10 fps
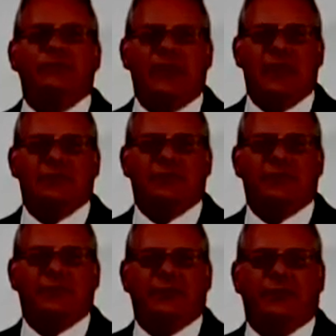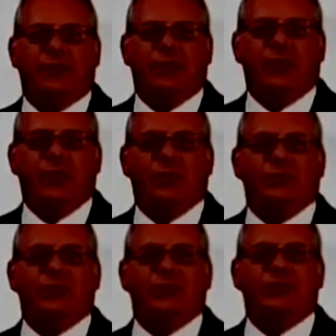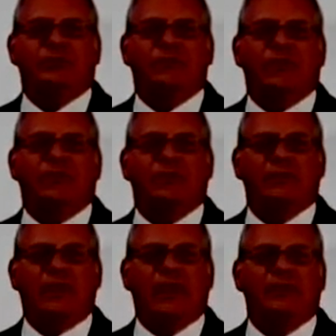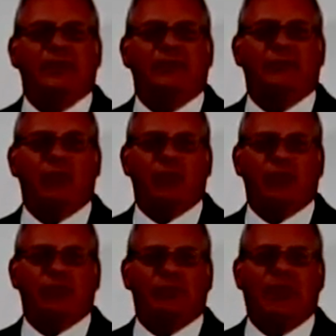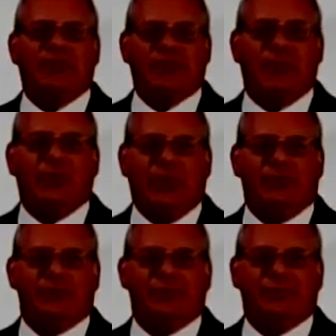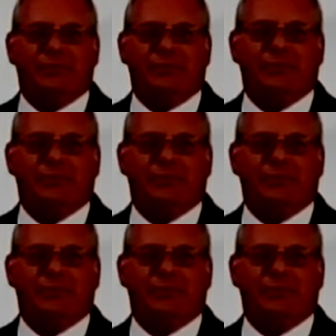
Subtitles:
was found. Shortness of breath was commonly reported by examinees.